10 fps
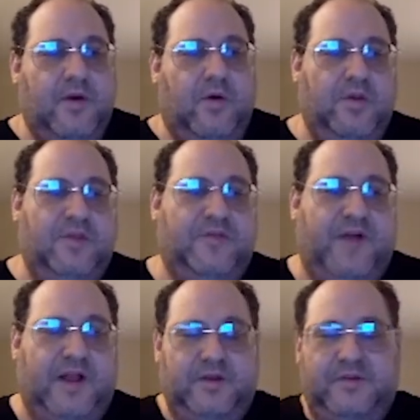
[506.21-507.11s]
all the
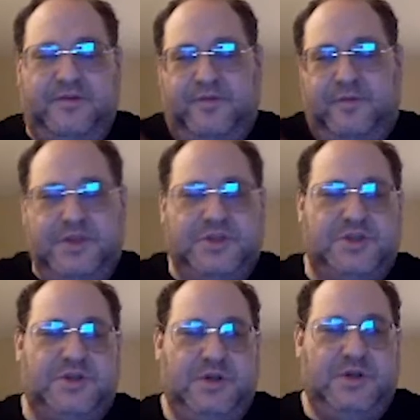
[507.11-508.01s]
values from
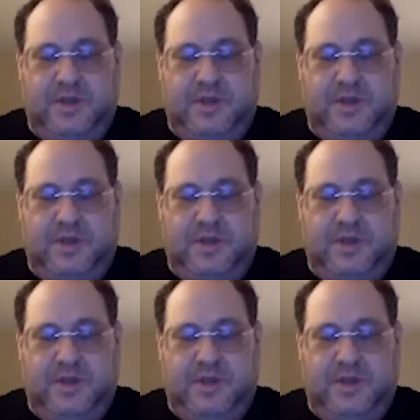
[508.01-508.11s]
each